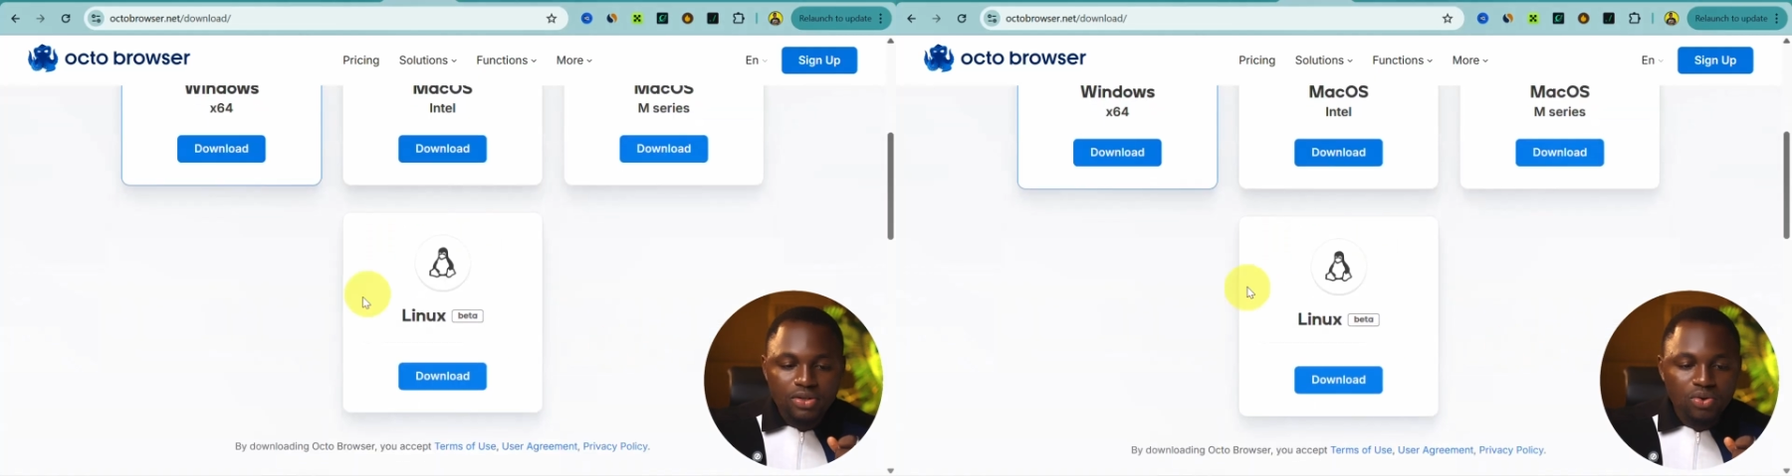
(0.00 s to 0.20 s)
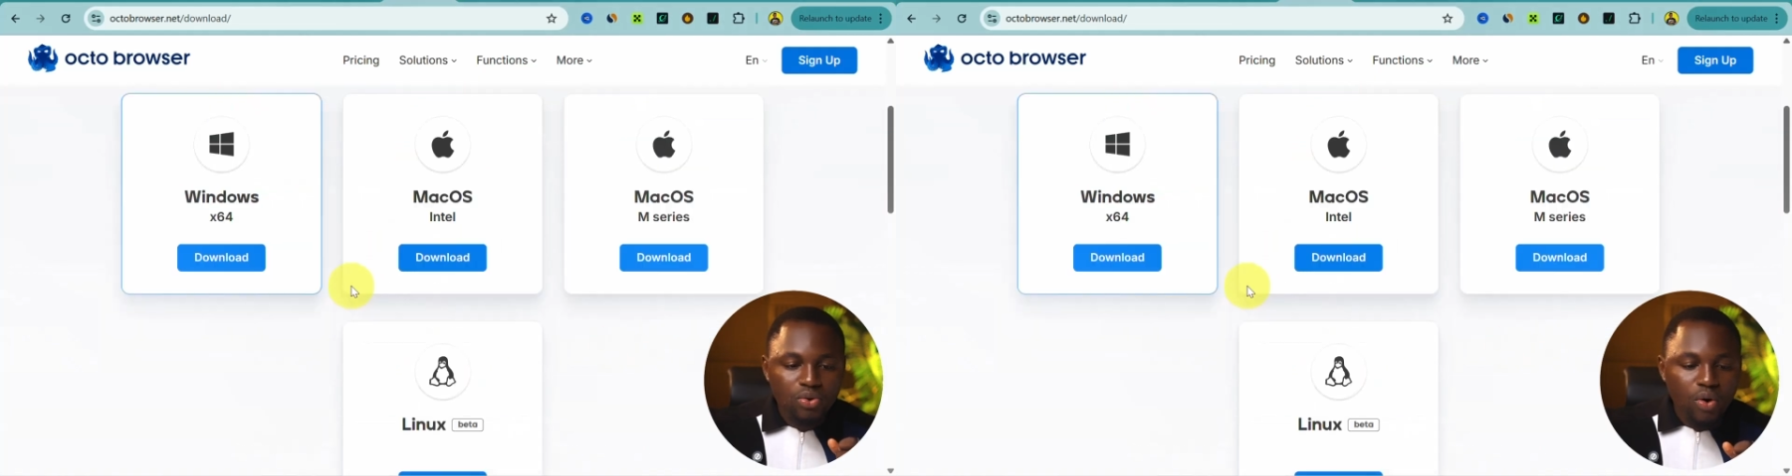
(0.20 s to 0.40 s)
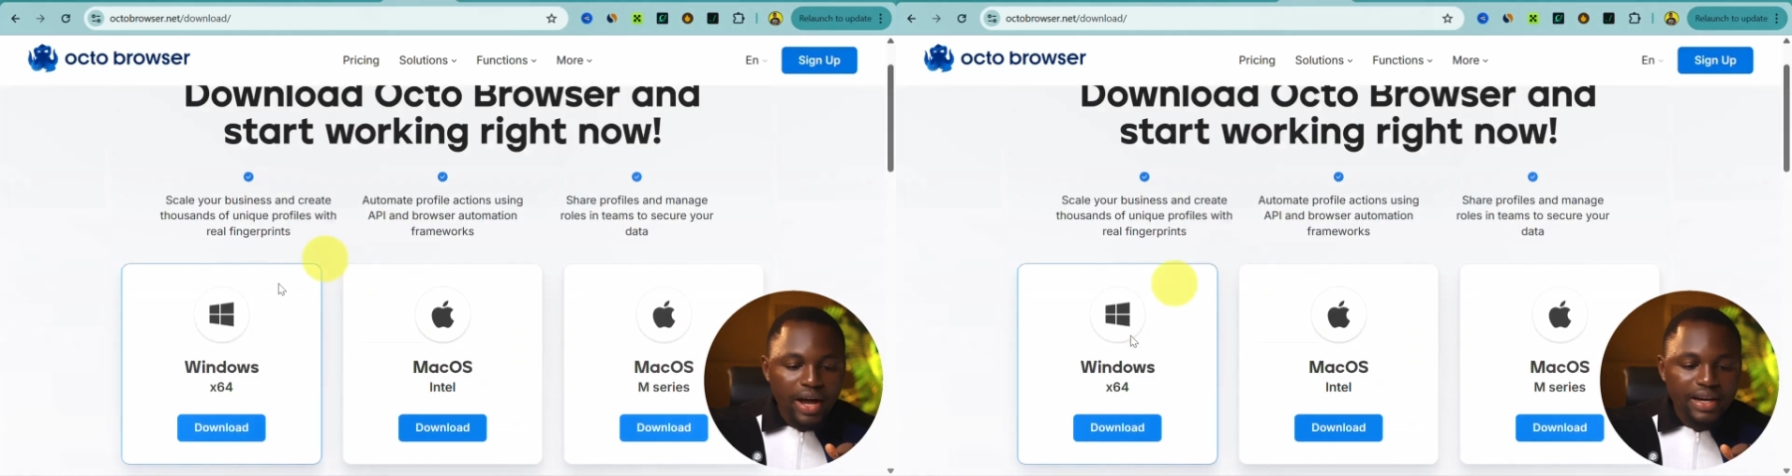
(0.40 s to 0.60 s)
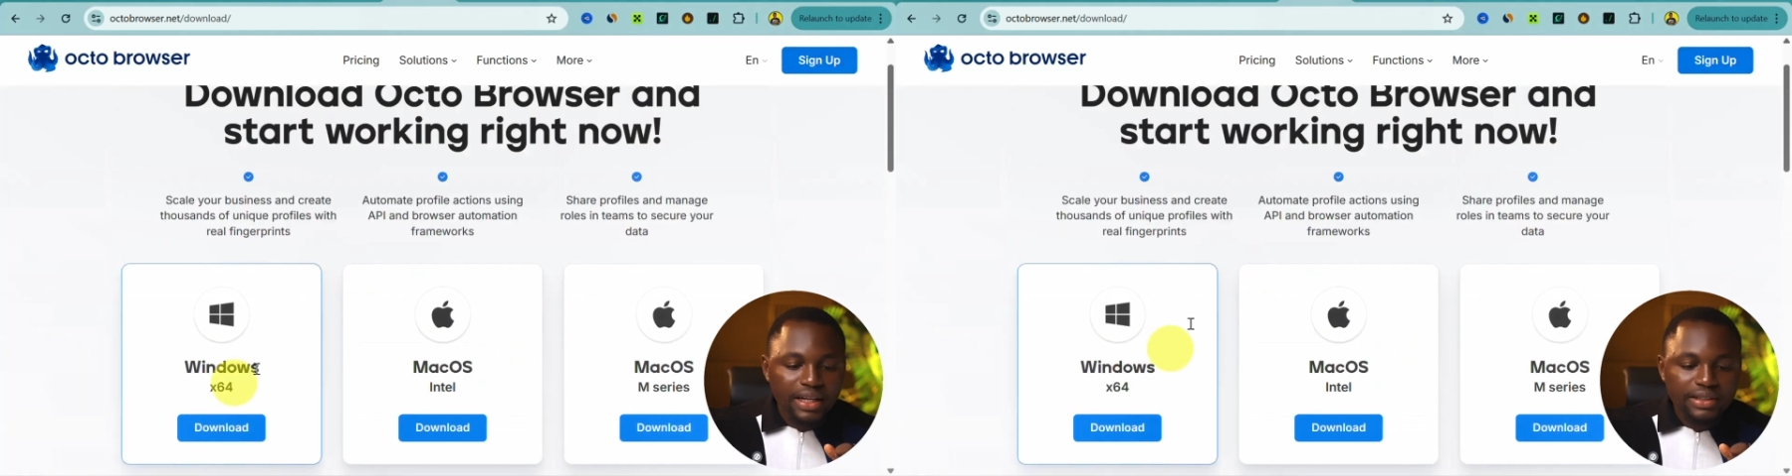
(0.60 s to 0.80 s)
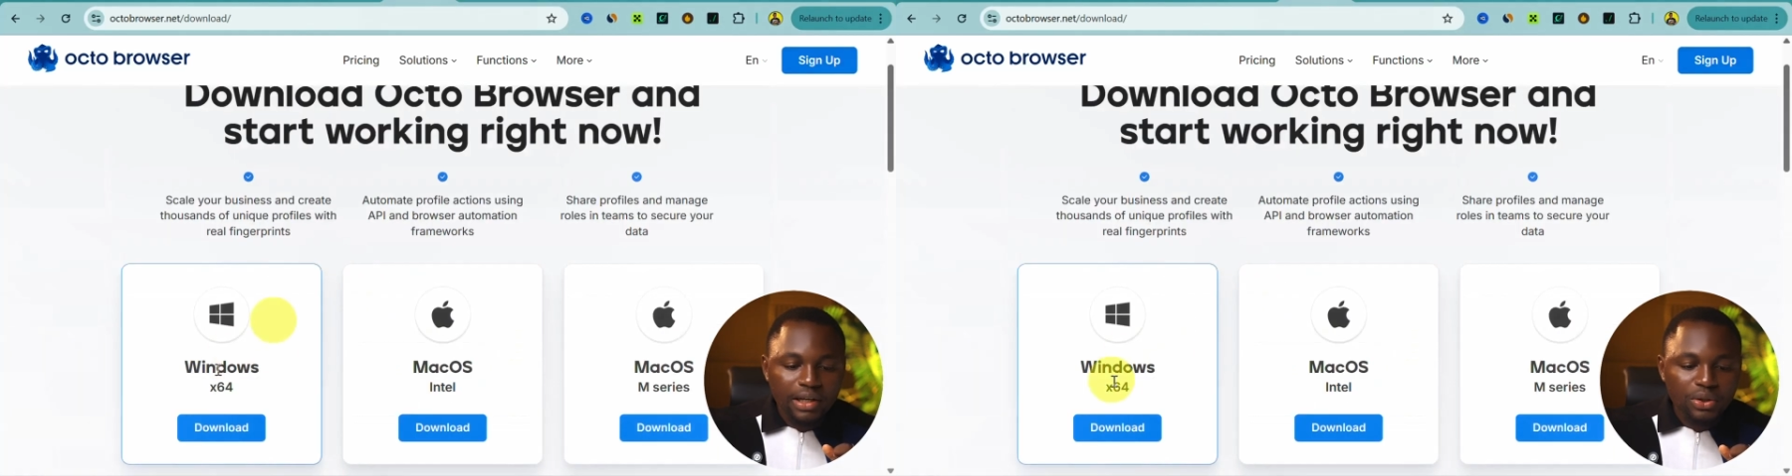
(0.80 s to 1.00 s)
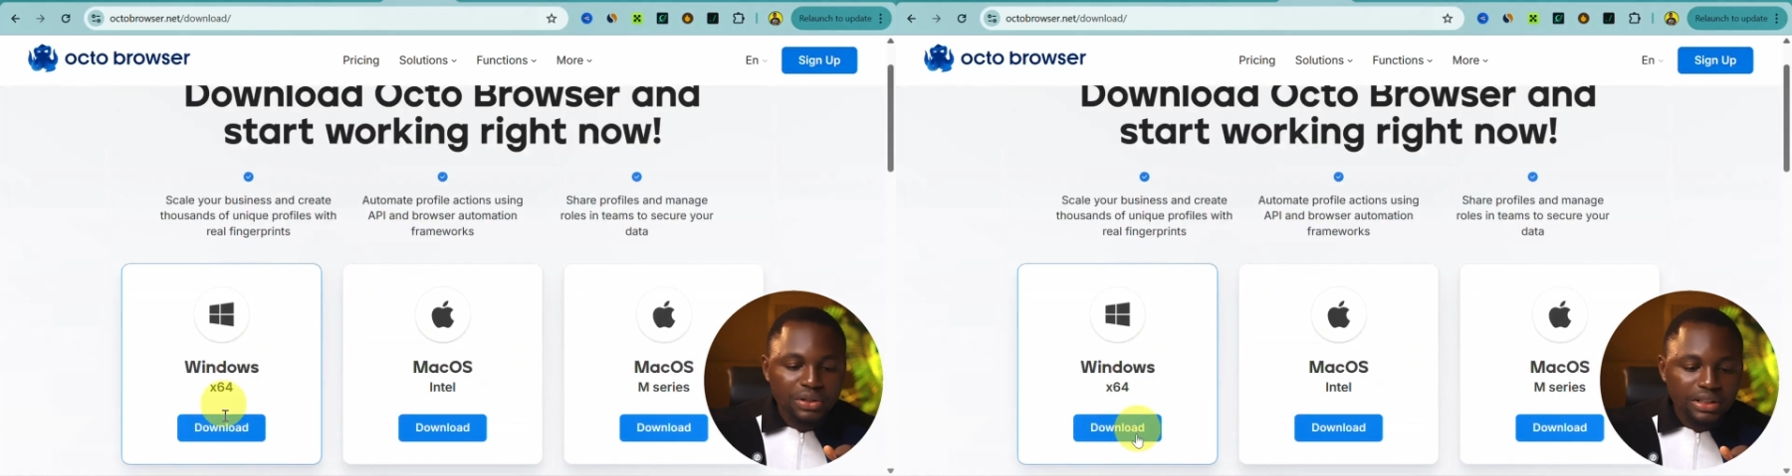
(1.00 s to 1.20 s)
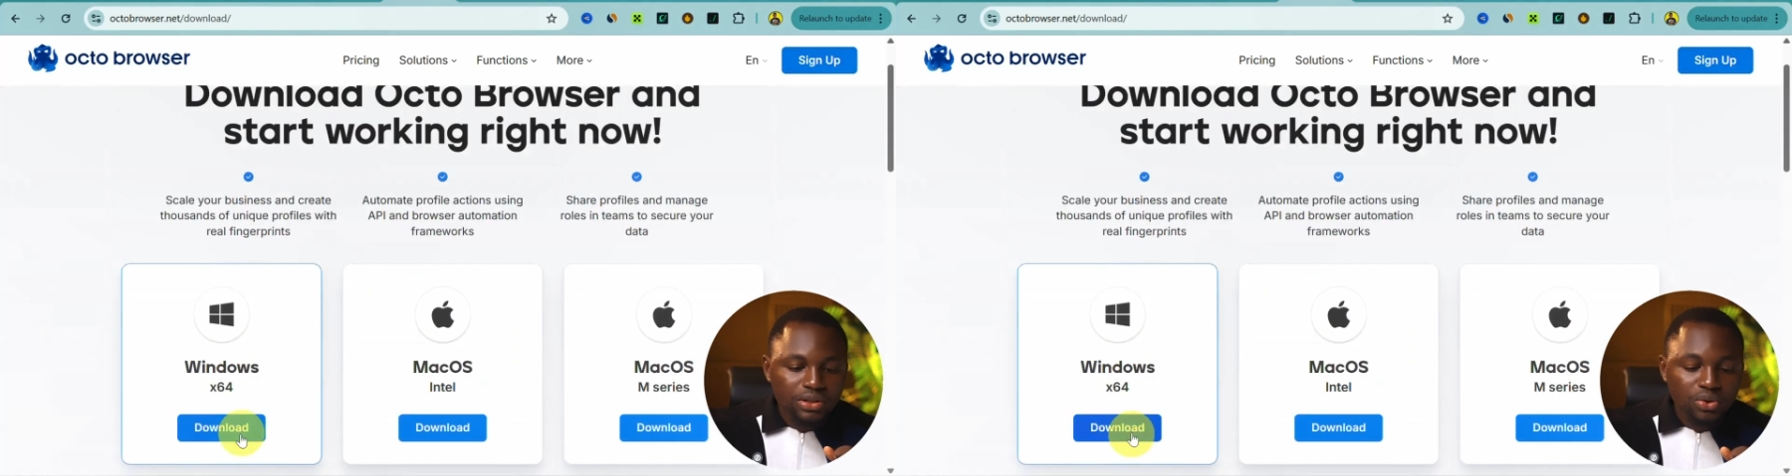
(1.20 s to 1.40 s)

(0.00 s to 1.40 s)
So go ahead and download it.